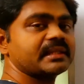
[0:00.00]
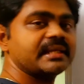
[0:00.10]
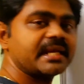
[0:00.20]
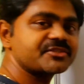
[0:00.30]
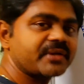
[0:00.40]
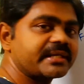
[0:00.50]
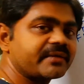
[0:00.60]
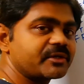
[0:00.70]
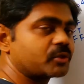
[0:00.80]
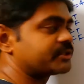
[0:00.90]
let's write
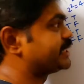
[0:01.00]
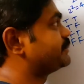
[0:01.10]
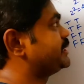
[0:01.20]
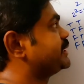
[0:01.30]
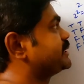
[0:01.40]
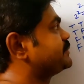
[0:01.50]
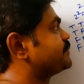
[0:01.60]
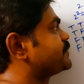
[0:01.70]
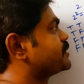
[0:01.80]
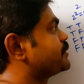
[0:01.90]
our truth table
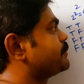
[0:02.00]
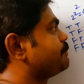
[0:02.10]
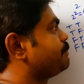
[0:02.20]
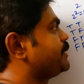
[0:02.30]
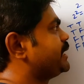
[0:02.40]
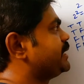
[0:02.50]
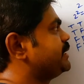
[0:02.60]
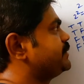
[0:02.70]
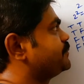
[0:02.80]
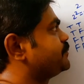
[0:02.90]
here.
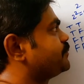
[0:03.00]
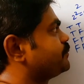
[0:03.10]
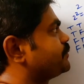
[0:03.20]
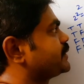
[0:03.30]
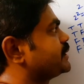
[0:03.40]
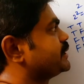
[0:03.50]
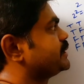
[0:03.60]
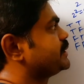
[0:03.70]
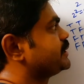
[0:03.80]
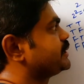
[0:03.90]
P,
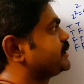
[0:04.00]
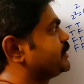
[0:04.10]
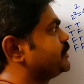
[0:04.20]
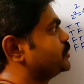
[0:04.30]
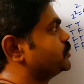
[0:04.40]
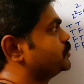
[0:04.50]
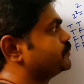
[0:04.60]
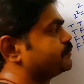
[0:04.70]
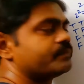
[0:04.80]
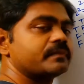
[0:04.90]
Q.
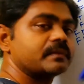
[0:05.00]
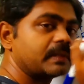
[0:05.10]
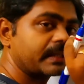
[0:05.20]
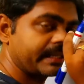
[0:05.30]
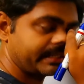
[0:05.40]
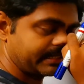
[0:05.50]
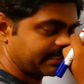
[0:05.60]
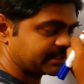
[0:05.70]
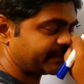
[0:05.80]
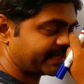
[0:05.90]
Okay,
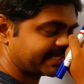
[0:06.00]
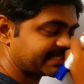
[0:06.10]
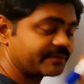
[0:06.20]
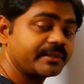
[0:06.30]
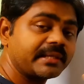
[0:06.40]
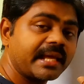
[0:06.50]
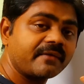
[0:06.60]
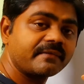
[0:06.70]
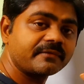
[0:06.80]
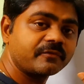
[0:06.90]
so what I said, we will
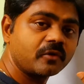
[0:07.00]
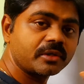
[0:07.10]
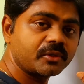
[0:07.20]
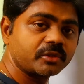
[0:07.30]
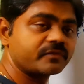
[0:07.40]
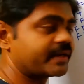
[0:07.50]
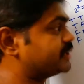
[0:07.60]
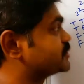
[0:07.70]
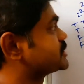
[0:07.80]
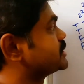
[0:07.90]
have 4 truth
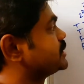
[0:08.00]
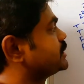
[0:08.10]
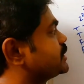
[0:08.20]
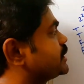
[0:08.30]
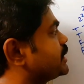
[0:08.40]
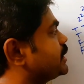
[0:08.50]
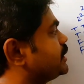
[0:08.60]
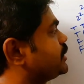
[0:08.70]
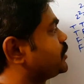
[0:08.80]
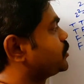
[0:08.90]
values.
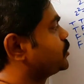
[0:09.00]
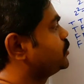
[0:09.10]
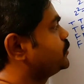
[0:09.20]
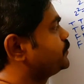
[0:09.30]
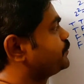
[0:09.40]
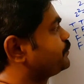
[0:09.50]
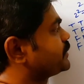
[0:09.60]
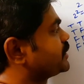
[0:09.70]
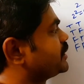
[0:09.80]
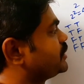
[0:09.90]
True,
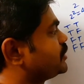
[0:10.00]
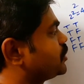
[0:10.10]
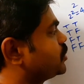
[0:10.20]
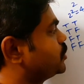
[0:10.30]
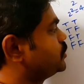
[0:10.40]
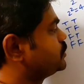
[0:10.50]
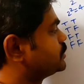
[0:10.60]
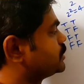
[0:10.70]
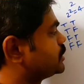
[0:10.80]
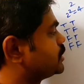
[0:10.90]

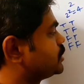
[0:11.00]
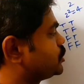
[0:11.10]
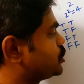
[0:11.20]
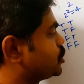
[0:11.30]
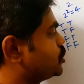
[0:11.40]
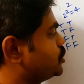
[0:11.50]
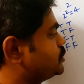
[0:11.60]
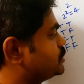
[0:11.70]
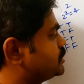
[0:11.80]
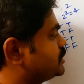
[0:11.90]
true,
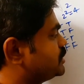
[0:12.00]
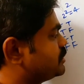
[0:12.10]
true,